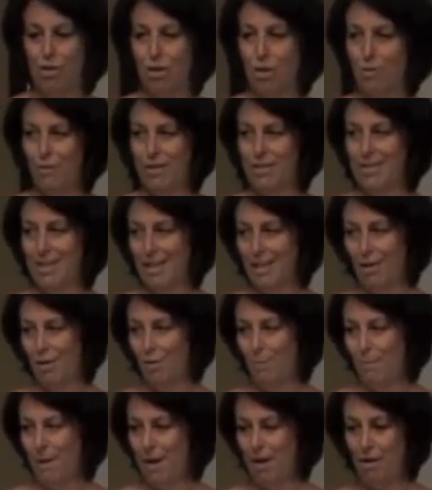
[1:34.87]
You don't want to tell a
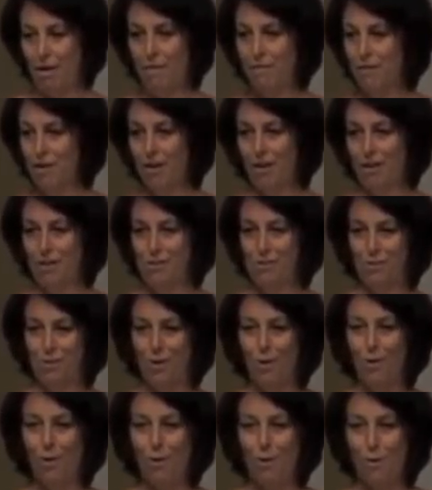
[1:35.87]
whole paragraph. You're not going to do
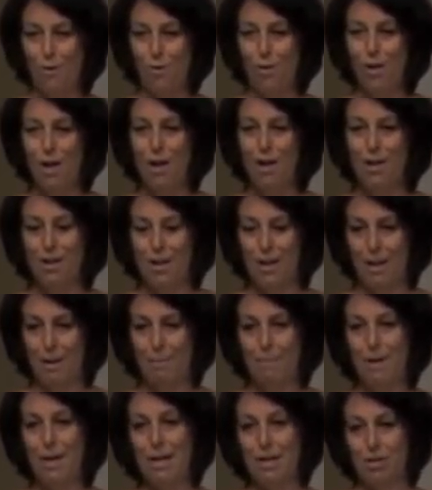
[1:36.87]
the whole
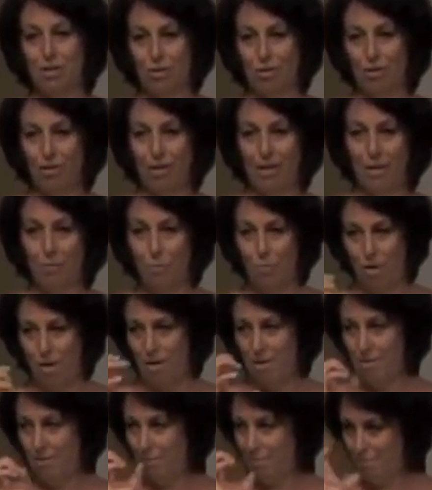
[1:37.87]
picture in
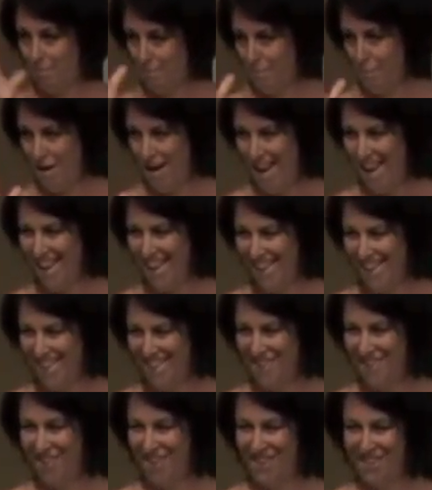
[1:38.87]
one breath.
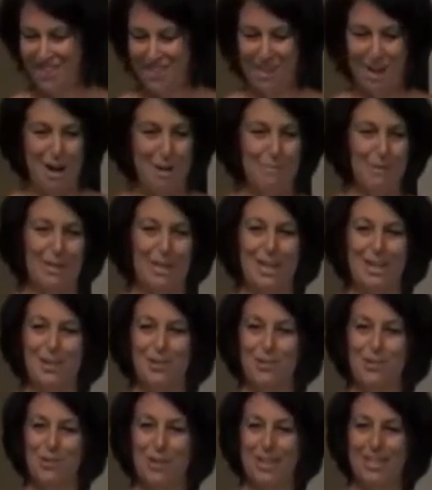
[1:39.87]
You're going to stop and let
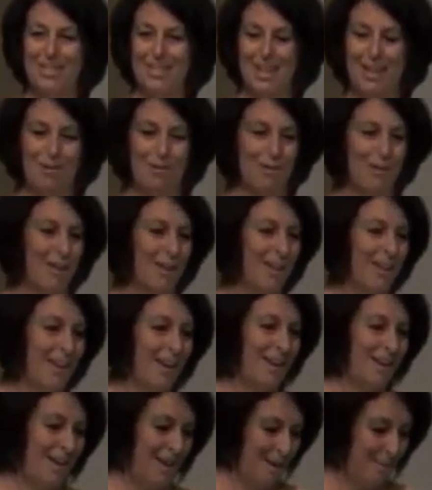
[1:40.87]
your translator
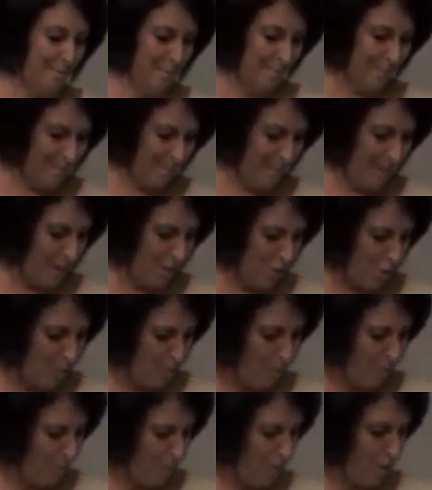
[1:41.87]

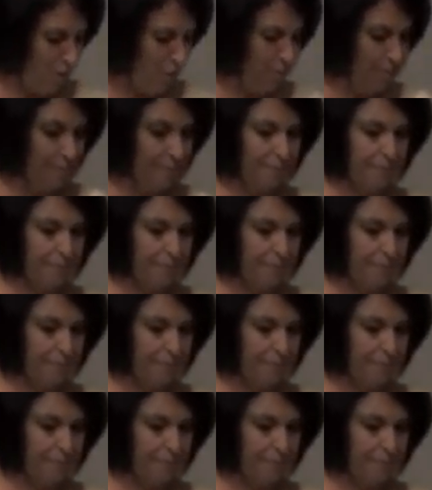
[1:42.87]
interpret for you.